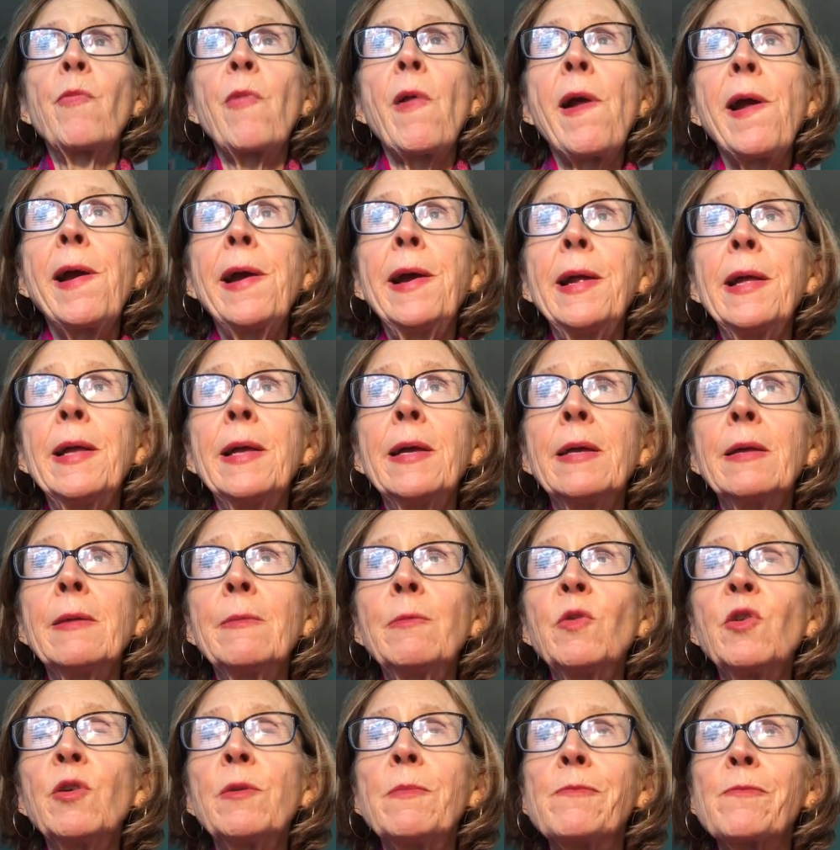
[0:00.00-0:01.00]

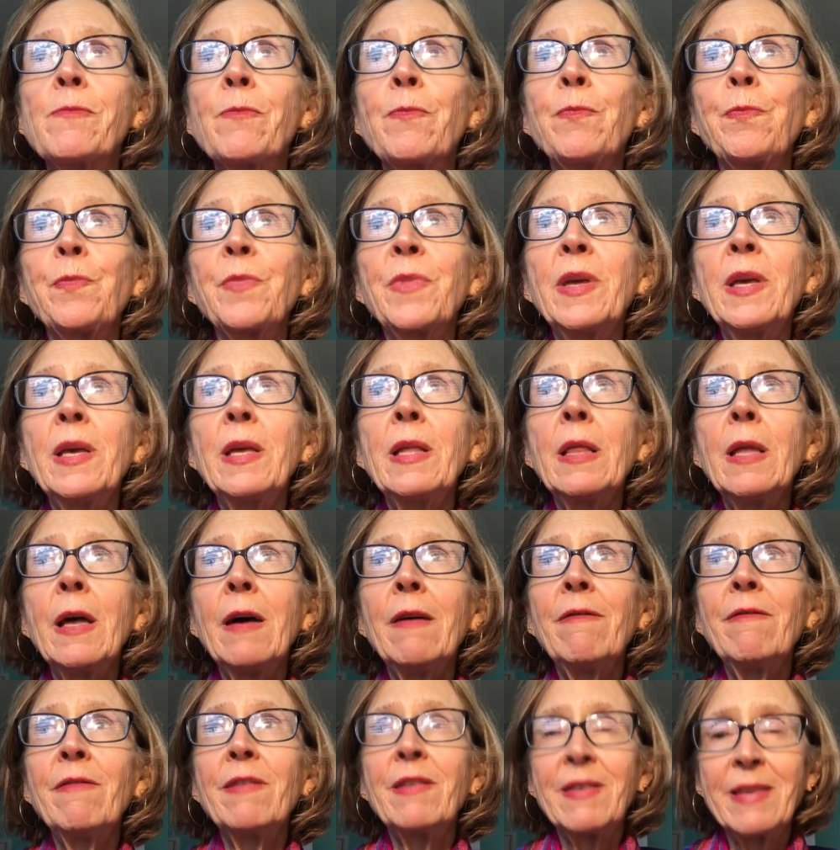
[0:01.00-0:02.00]
And he
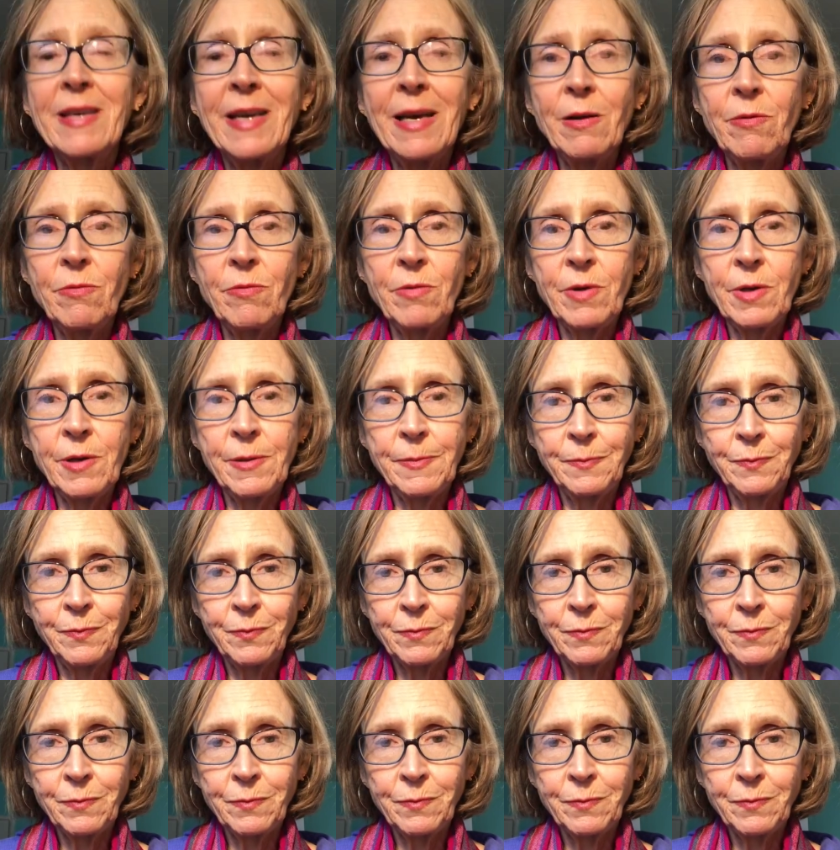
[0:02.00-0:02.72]
loved the sound